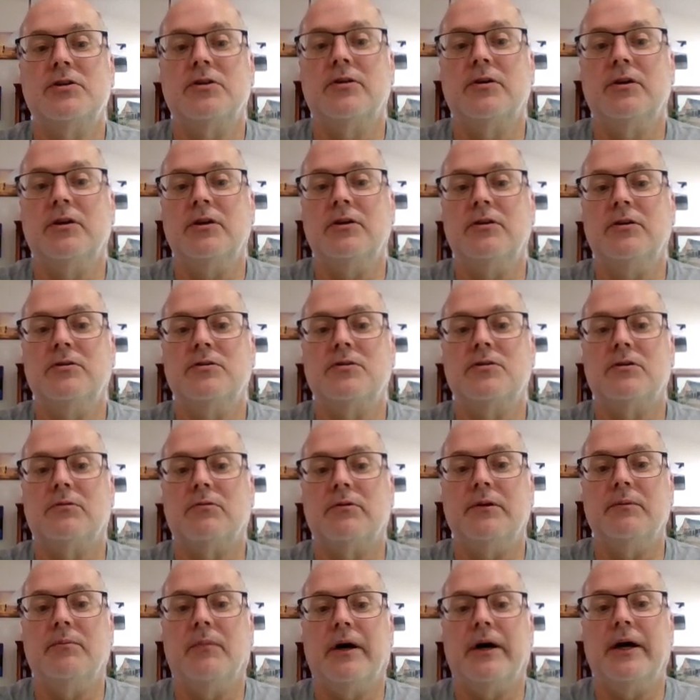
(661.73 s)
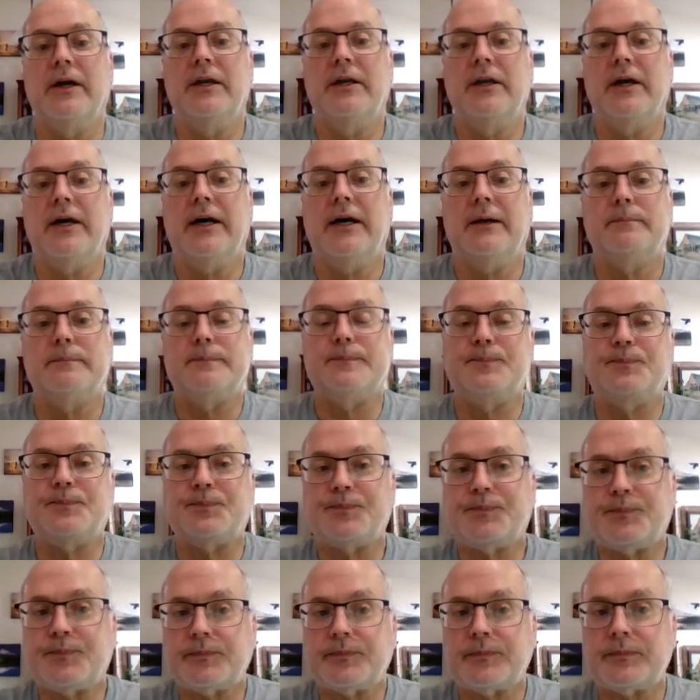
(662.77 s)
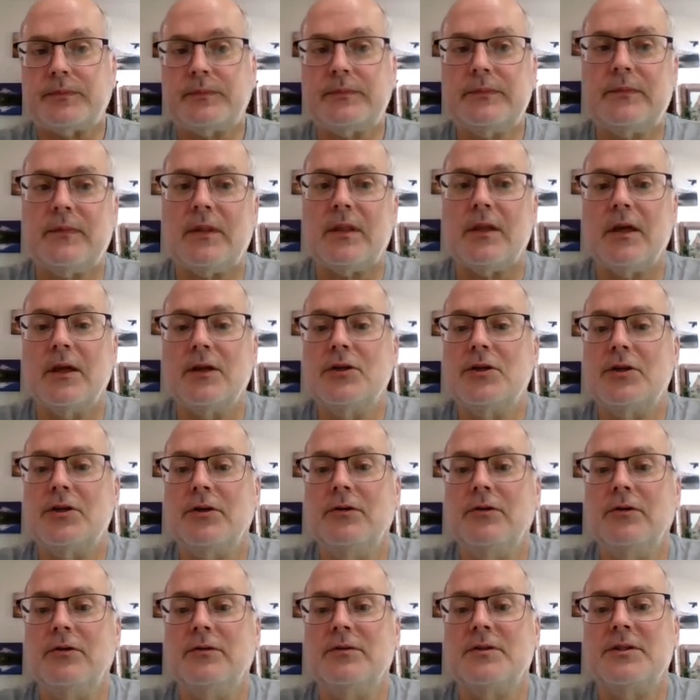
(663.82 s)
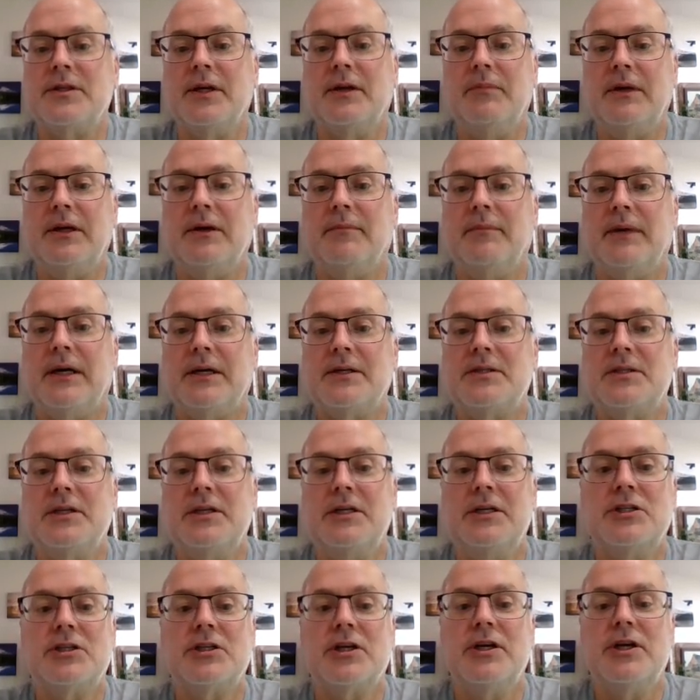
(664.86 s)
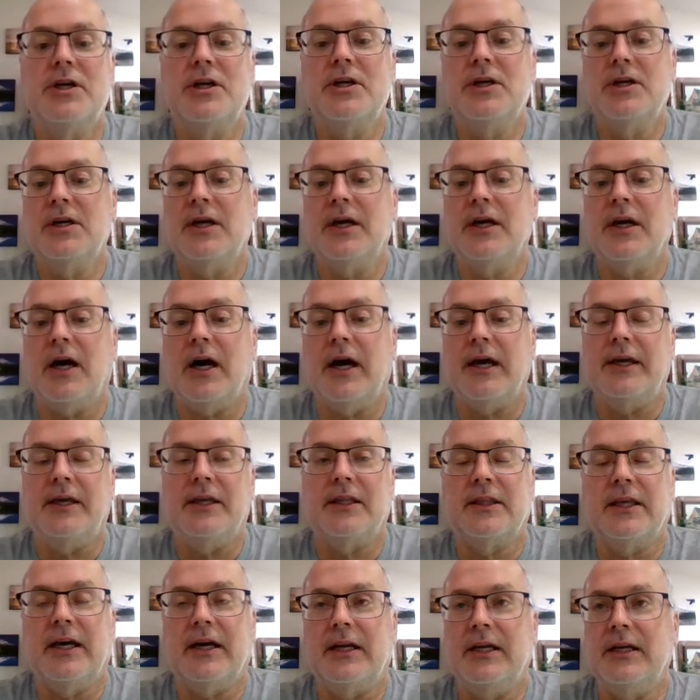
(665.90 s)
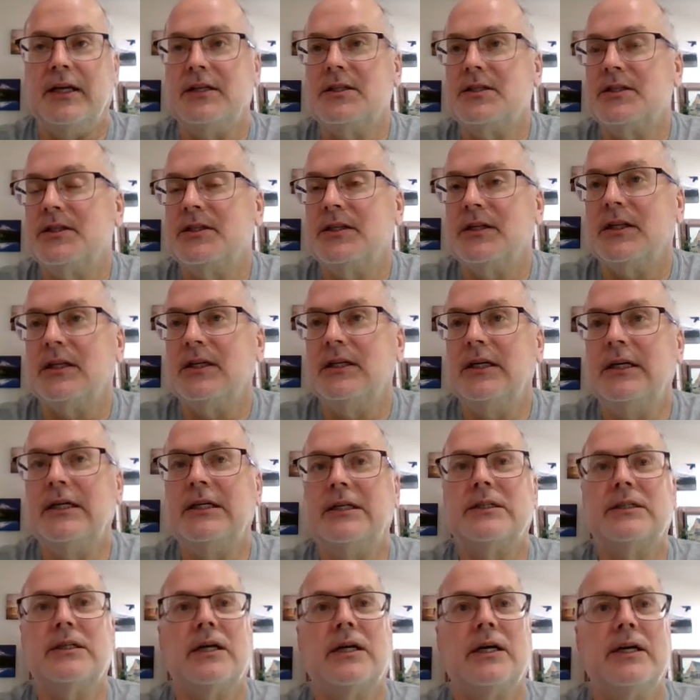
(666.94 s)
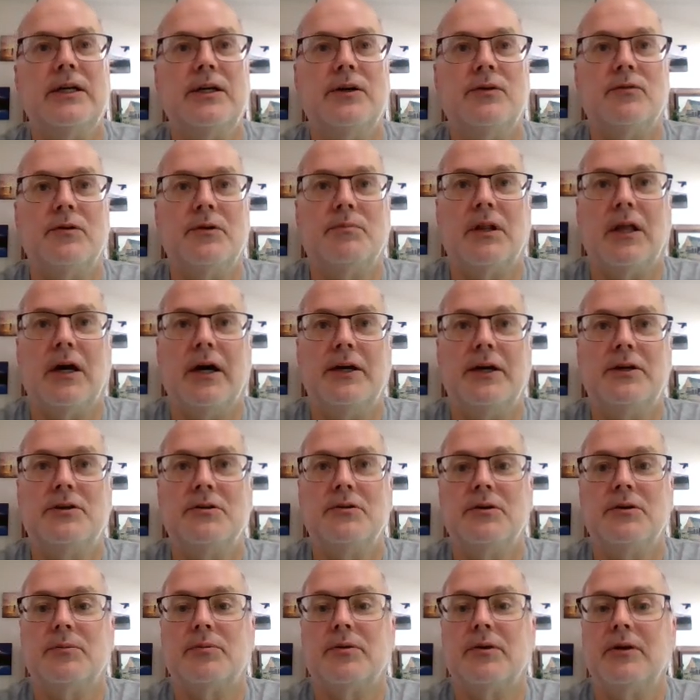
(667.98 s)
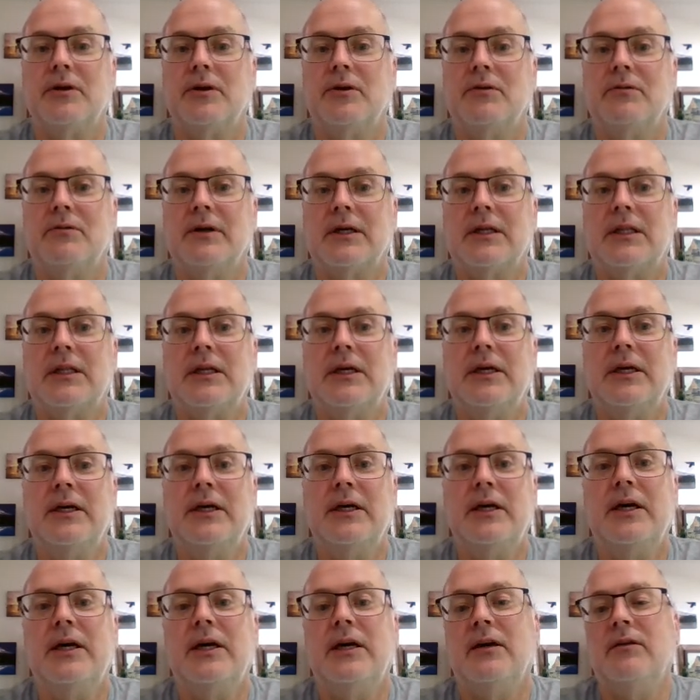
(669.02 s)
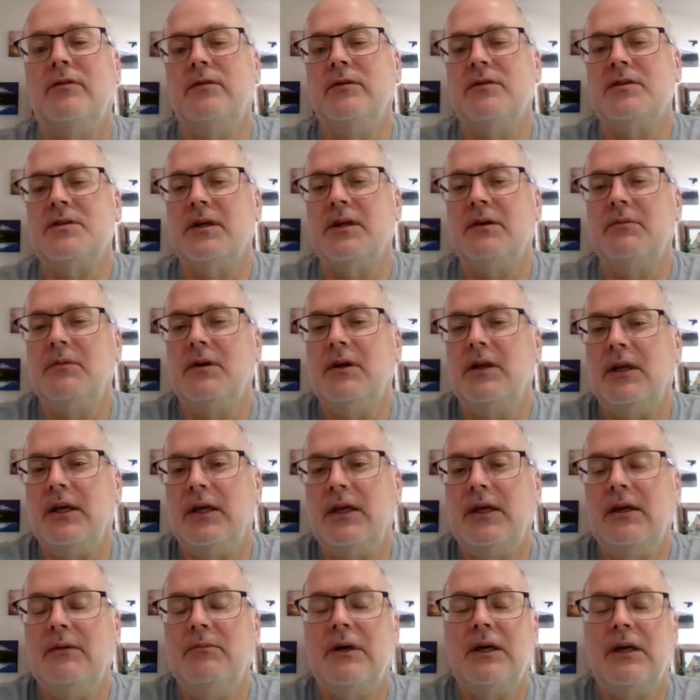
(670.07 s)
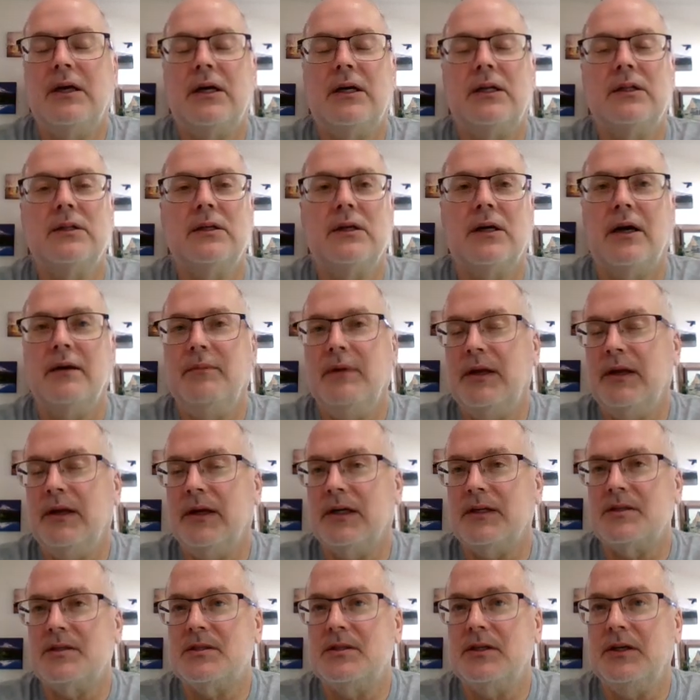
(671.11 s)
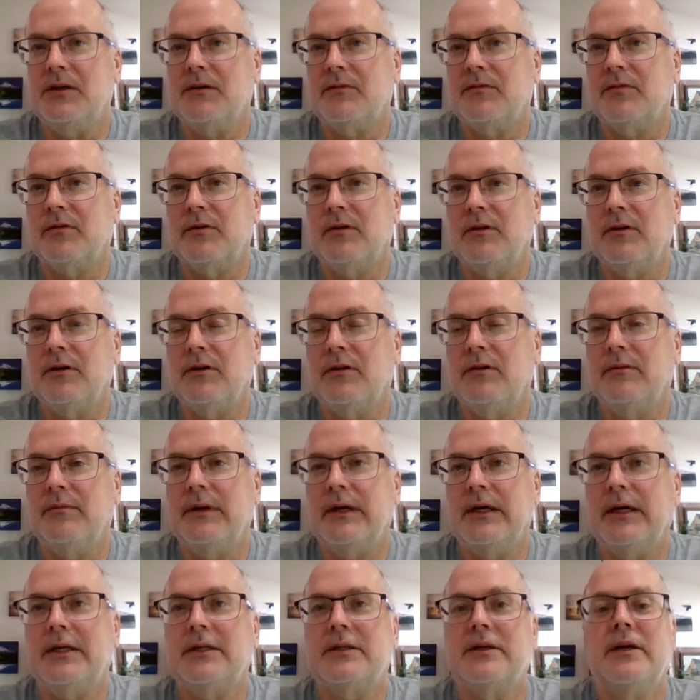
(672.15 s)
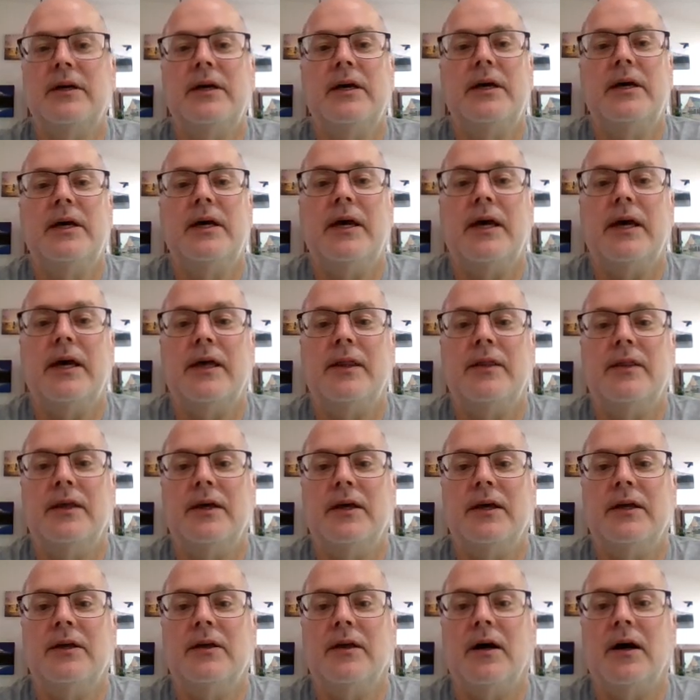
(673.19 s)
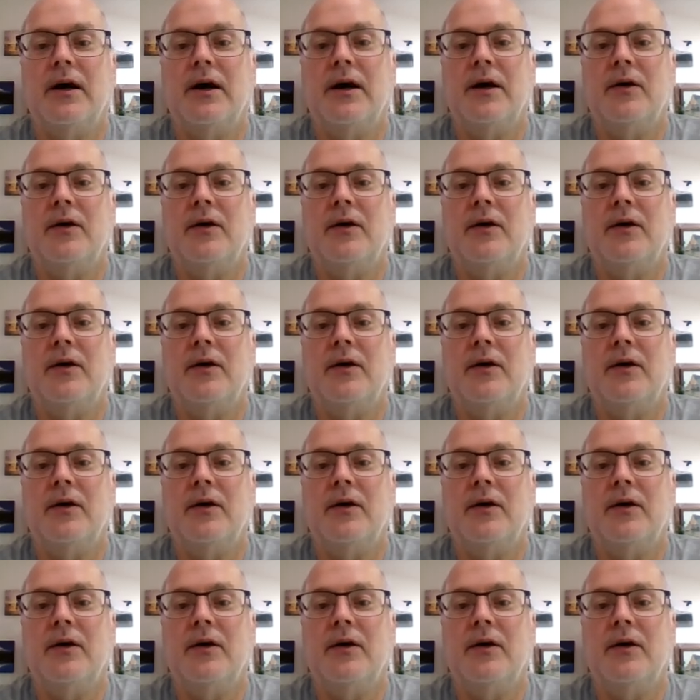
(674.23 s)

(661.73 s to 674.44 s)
you're going to use the Remind app to send me a message. I get that instantly. I can reply to it pretty quickly. If you send me an email, I may not see it for a little bit, and then